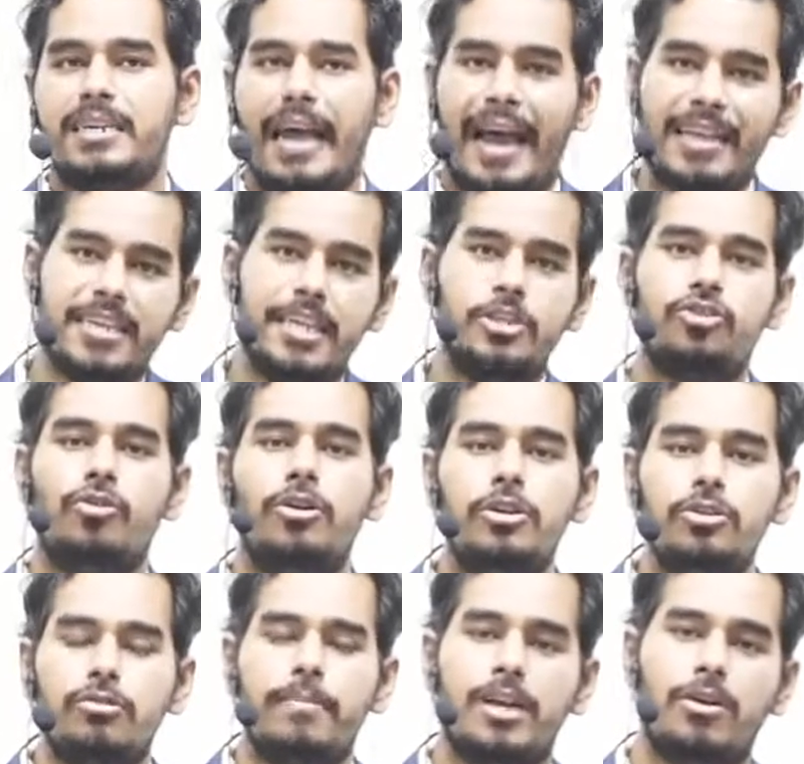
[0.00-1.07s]
as I told
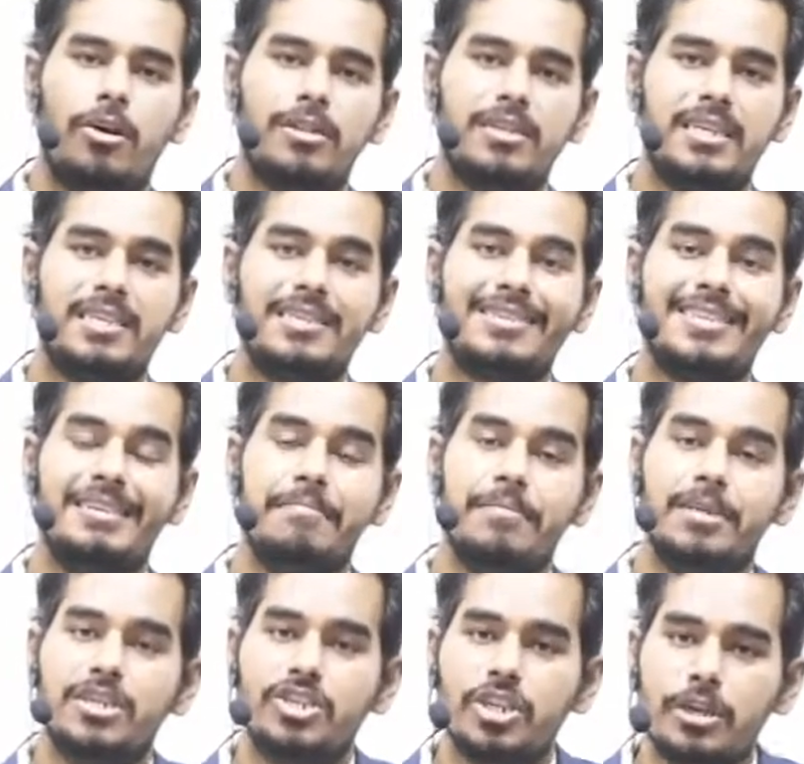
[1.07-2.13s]
you, because it is
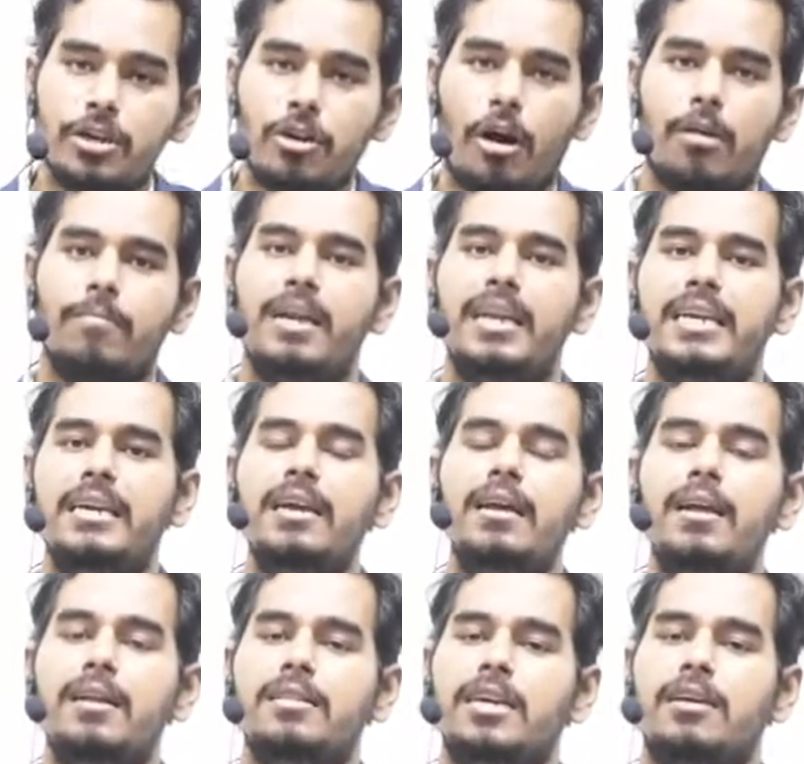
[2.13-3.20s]
emerging normally,
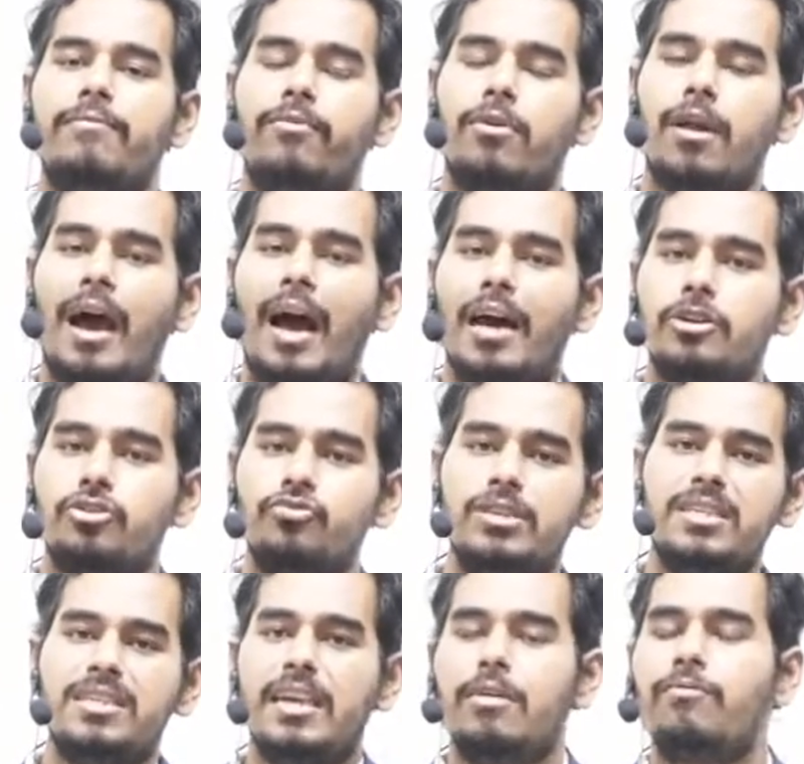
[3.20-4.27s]
therefore R2
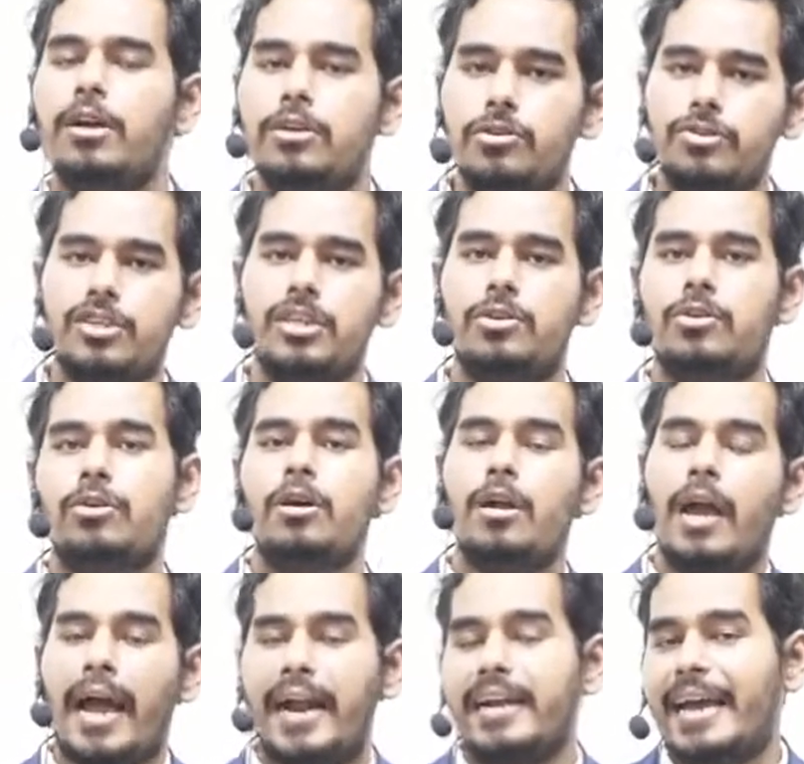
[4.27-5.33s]
is equal to 0.
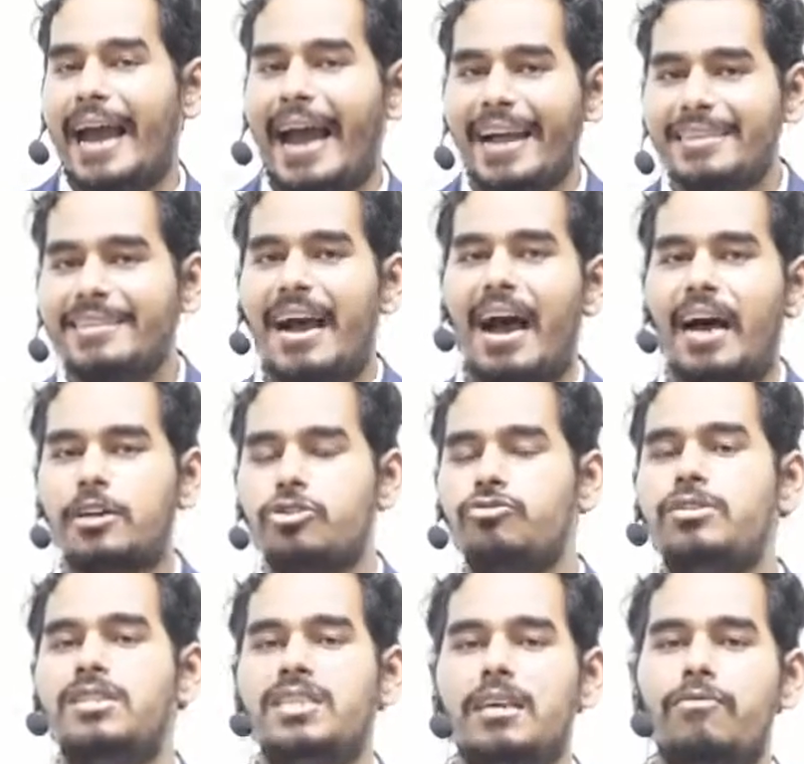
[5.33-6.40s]
And as
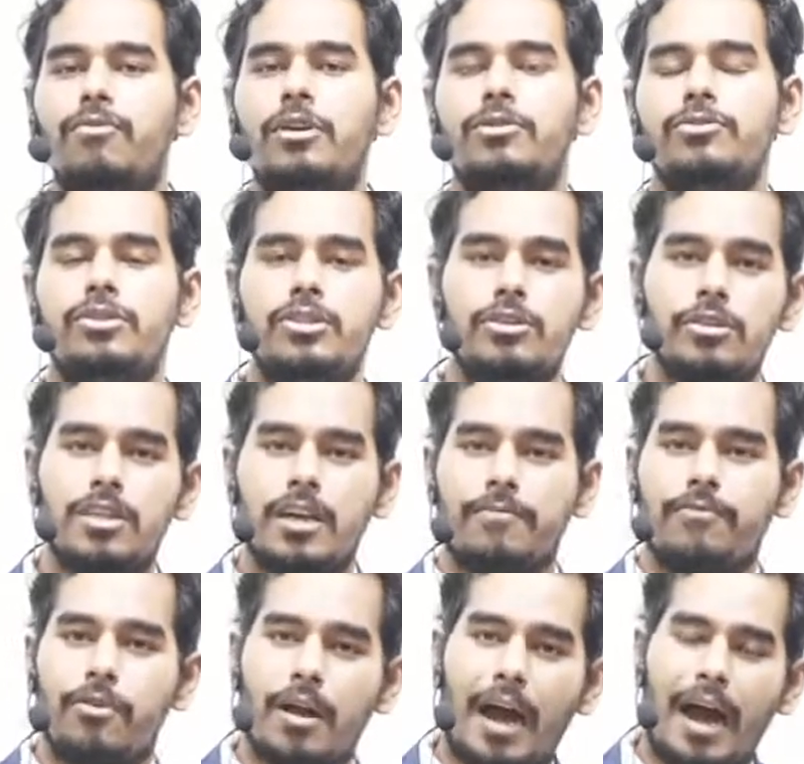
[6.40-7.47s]
R2 is equal to 0,
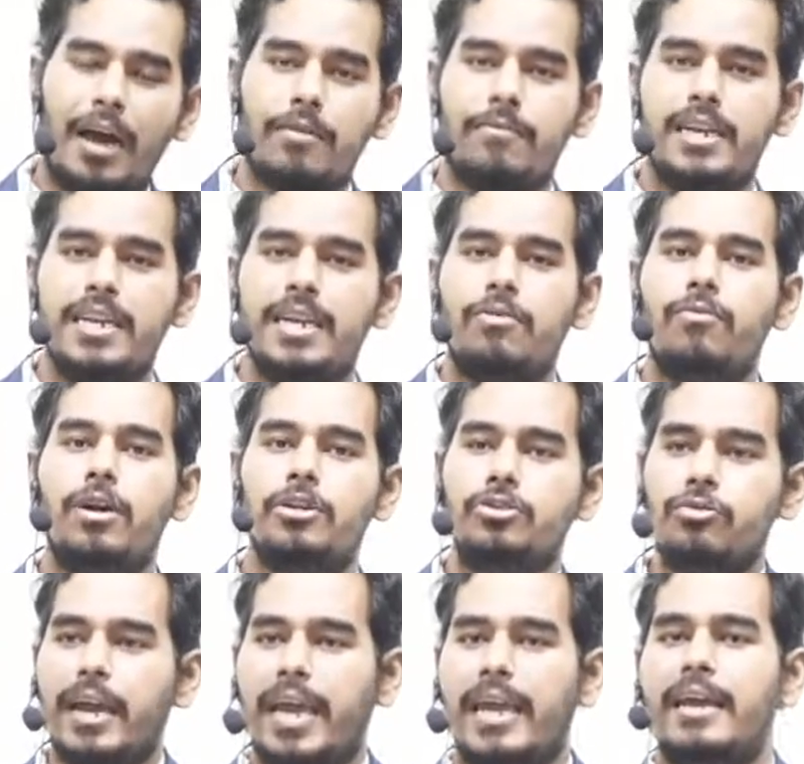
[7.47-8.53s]
therefore R1 equal
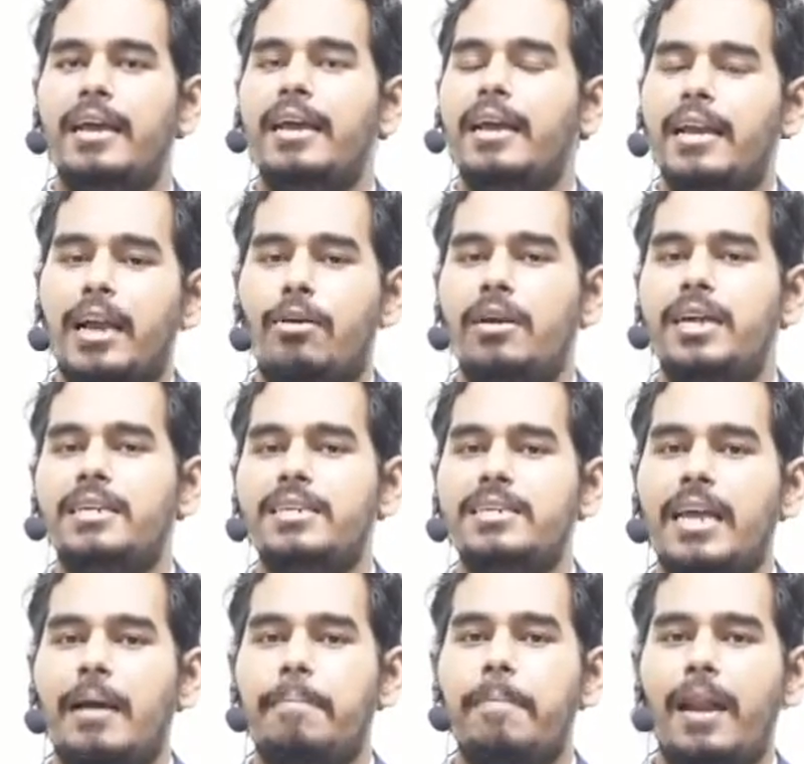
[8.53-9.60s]
to A. Now let us
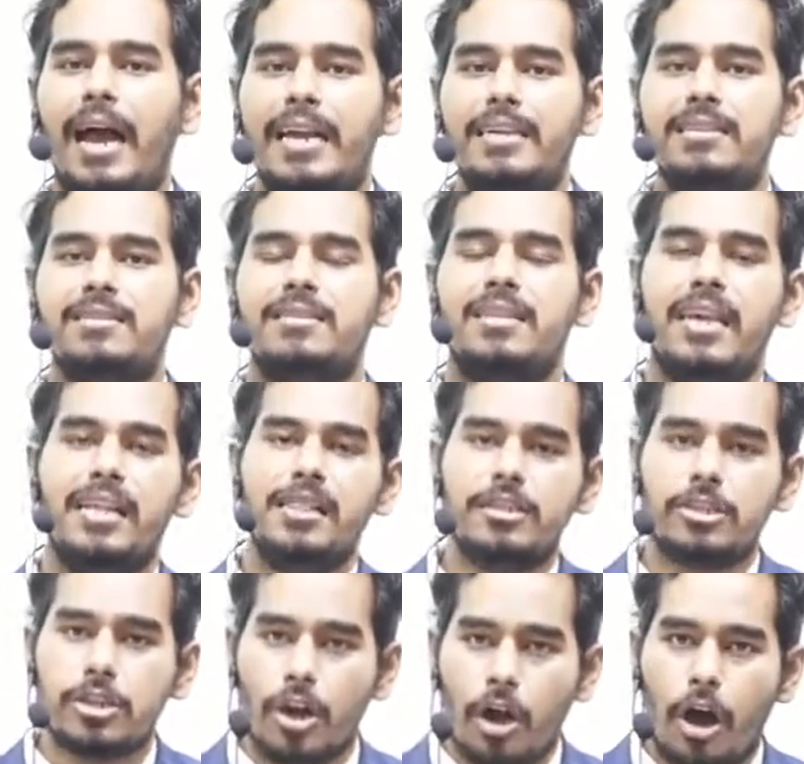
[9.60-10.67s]
apply
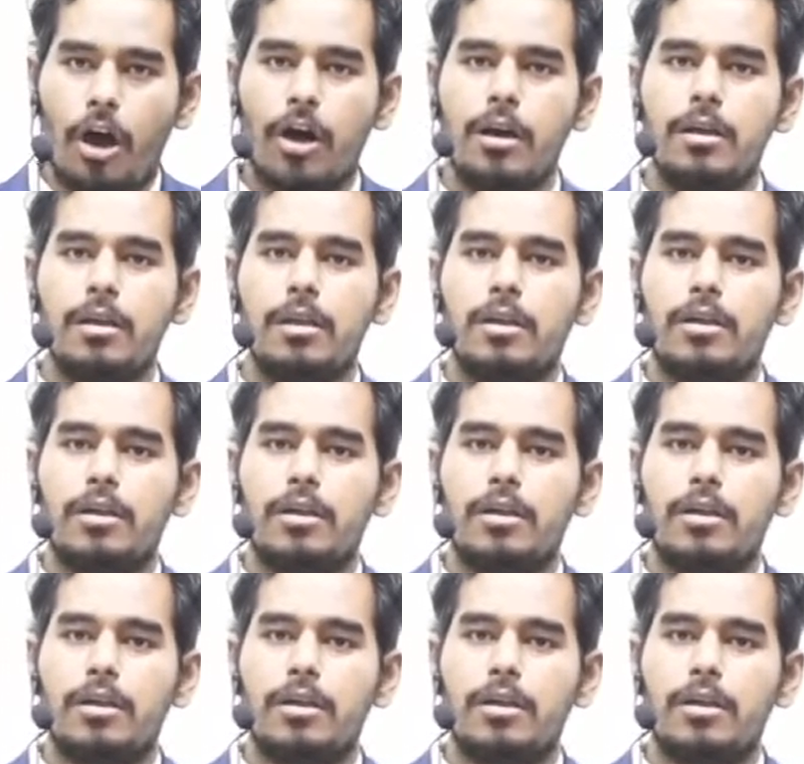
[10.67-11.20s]
Snell's law.